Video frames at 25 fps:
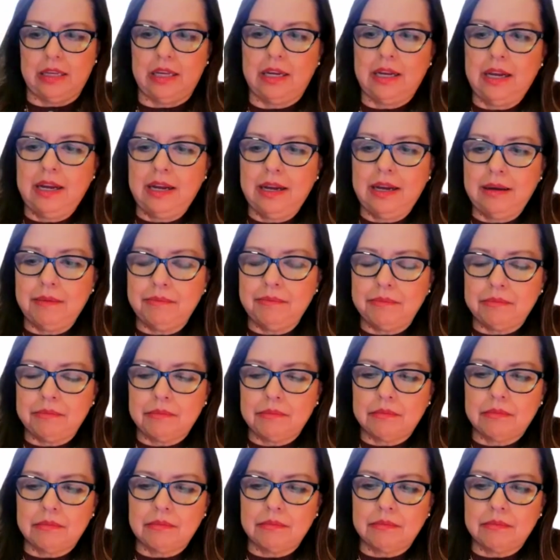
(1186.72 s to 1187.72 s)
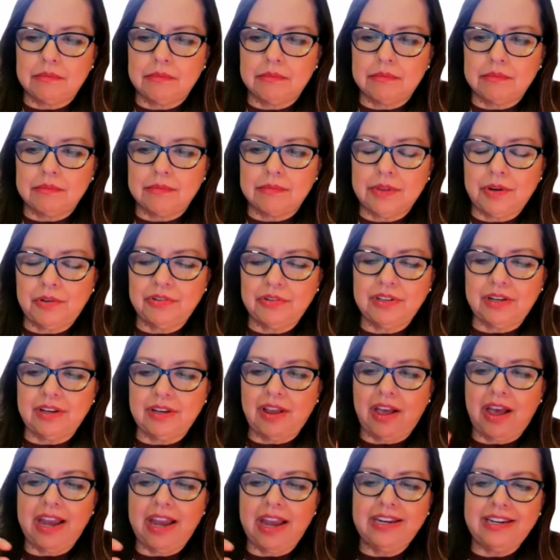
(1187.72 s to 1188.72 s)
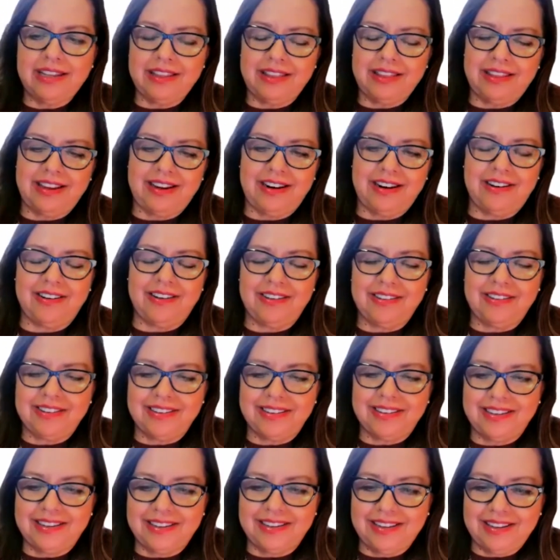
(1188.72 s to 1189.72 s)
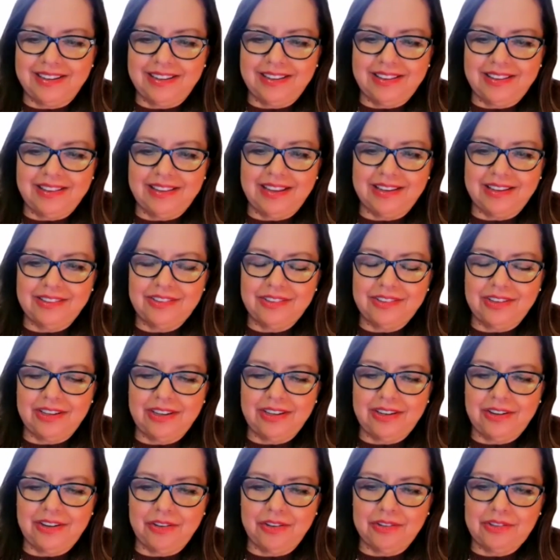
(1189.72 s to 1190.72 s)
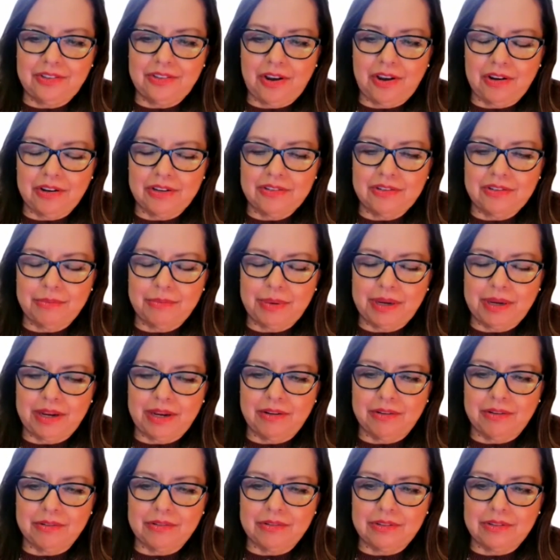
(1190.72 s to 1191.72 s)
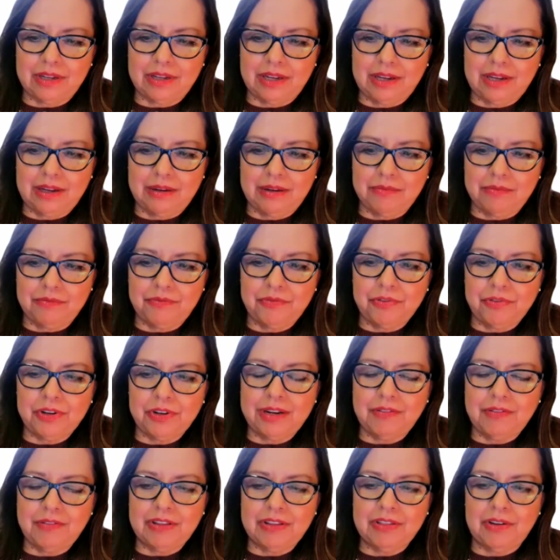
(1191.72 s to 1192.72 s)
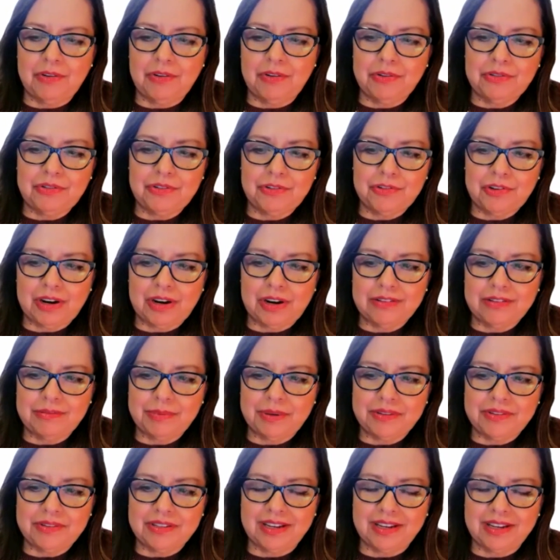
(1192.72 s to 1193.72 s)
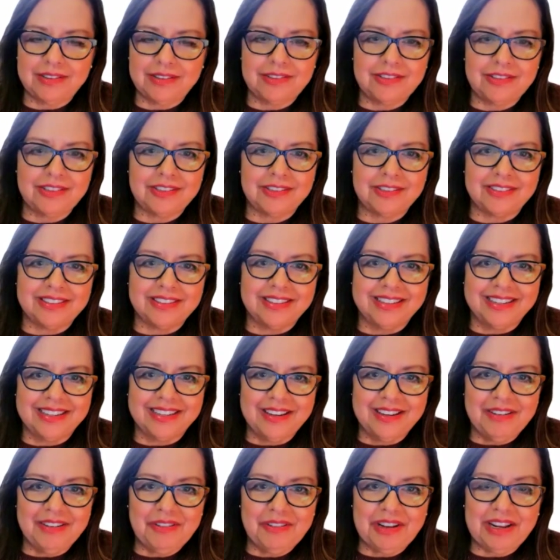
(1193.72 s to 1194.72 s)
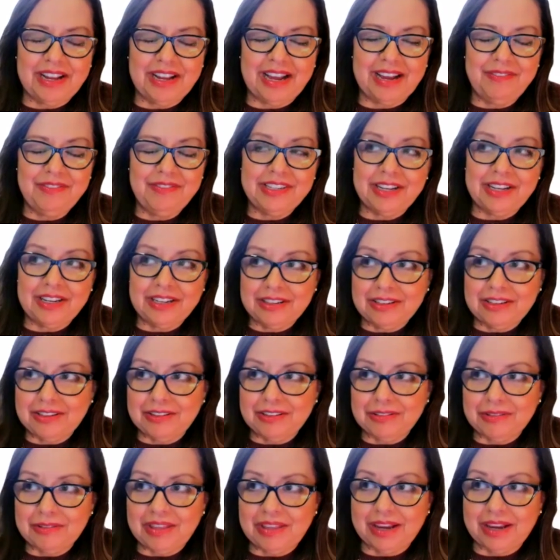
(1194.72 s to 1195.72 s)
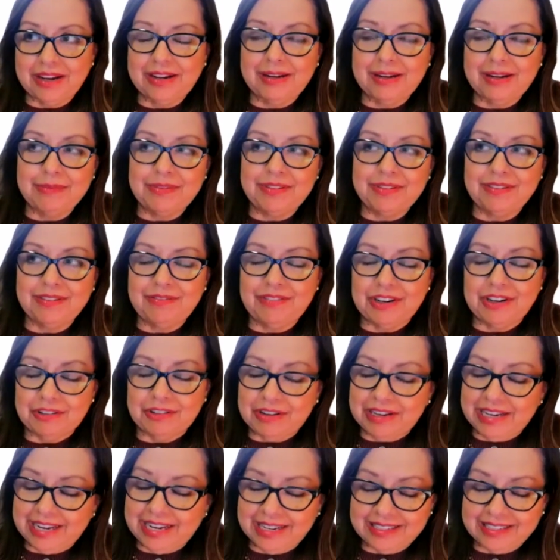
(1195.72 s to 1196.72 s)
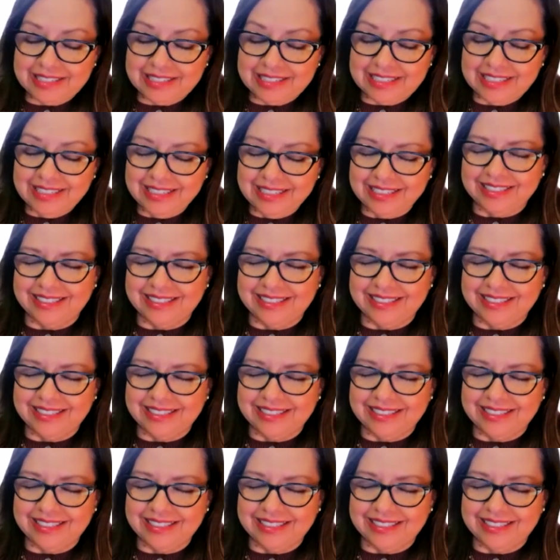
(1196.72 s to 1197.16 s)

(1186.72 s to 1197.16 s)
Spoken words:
Um, there's a line in there that talks about forgiving those who trespass against you. Well, I'm telling you, that comes in very handy.